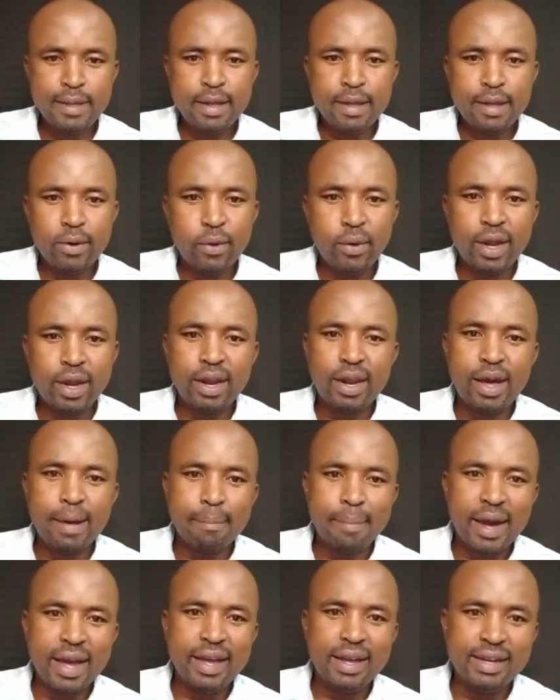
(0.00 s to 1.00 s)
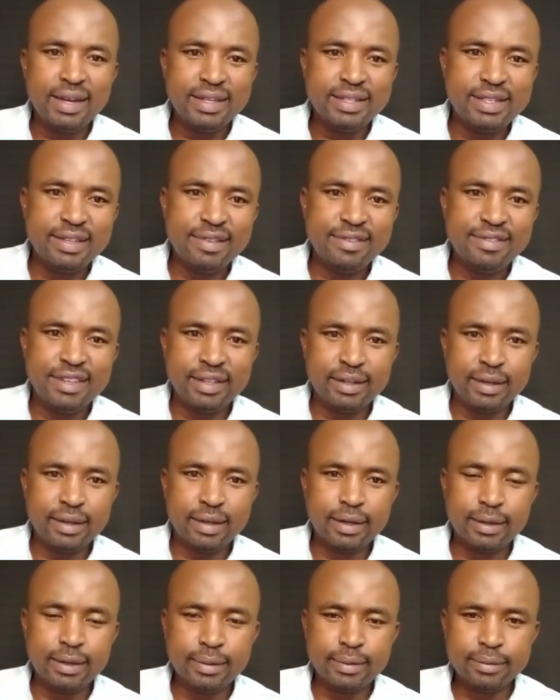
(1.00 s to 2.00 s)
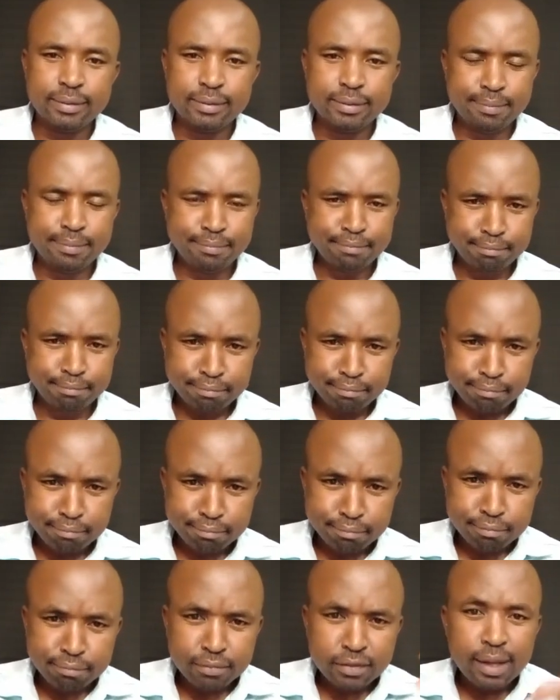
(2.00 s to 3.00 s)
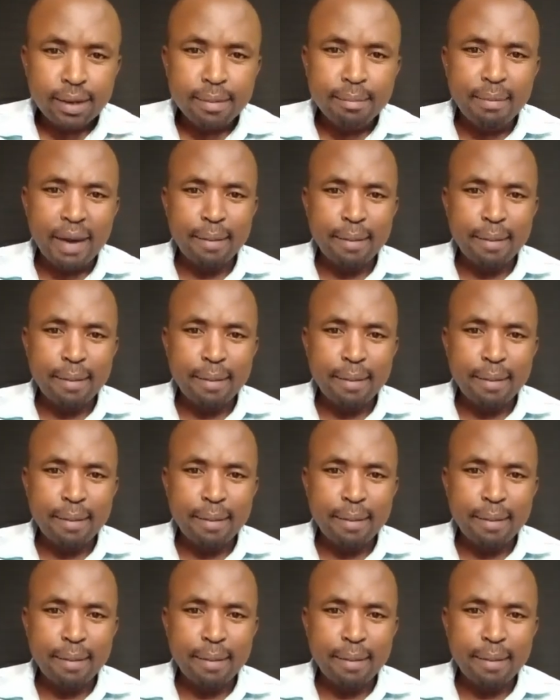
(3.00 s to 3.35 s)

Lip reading: when am I receiving my